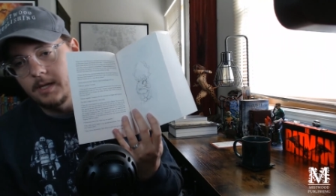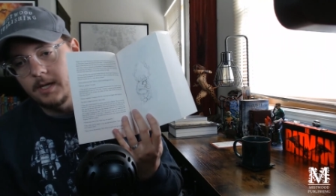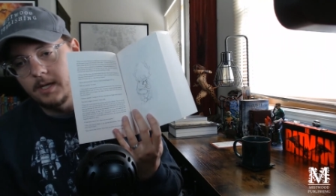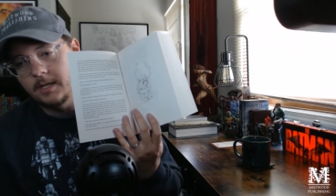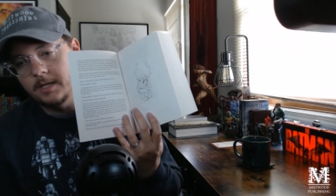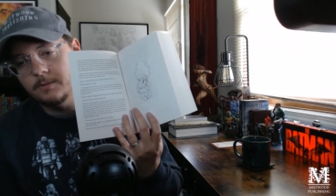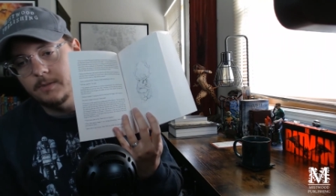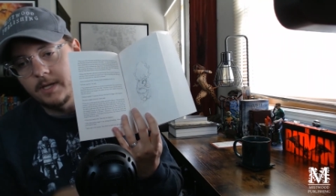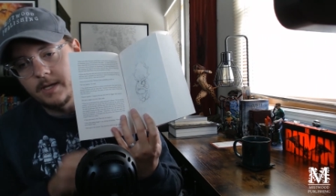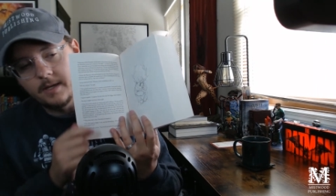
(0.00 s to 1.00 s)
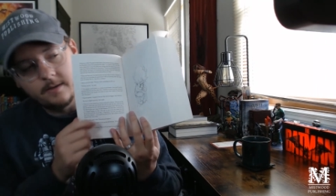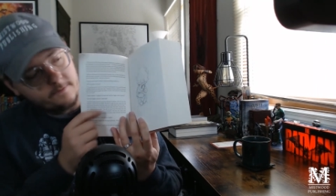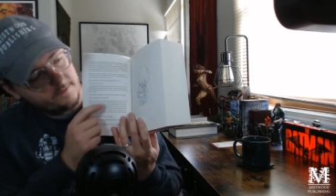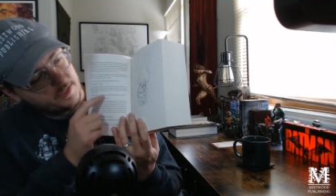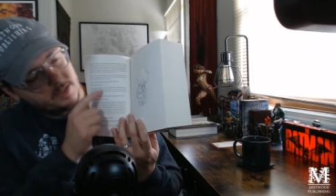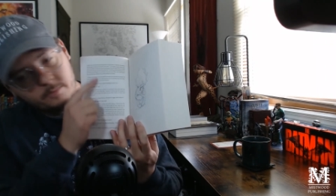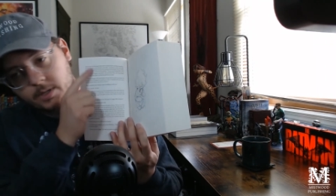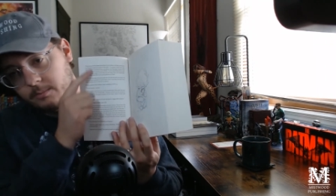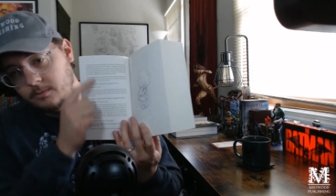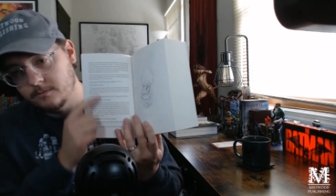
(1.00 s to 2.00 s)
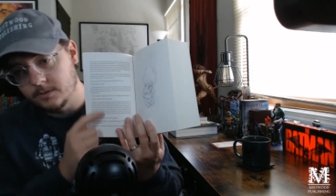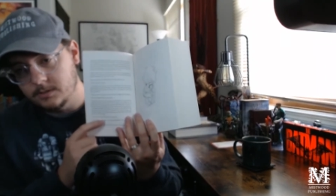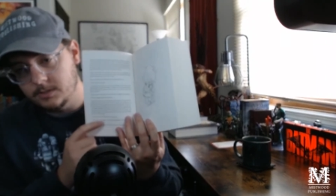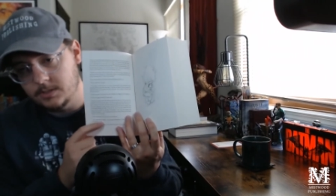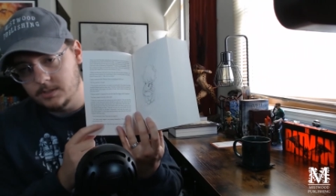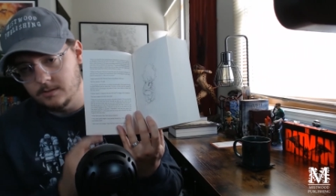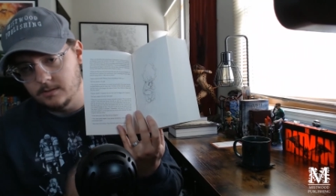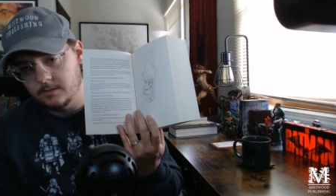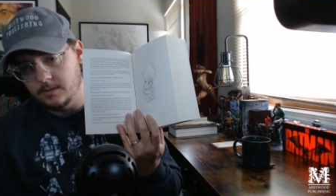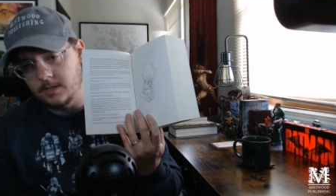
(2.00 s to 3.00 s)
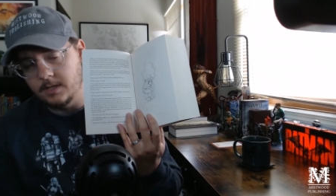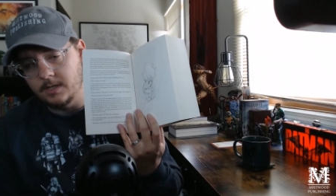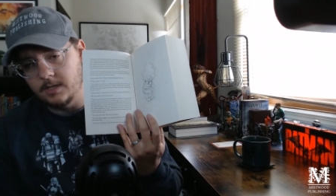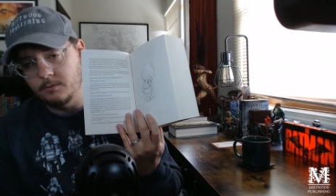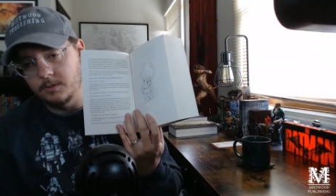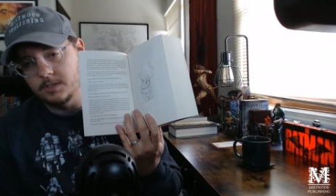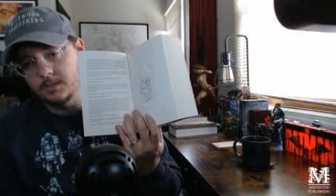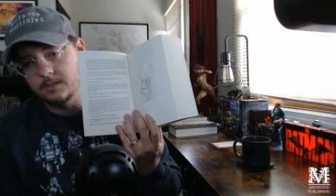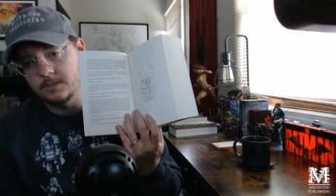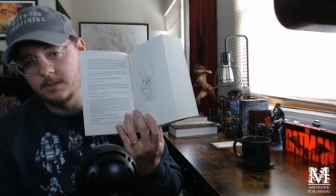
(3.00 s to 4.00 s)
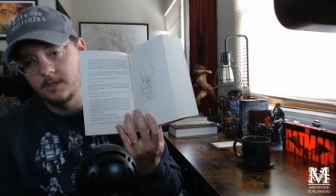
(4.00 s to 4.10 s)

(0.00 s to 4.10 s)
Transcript: Uh, next we have a Bible verse, uh, which is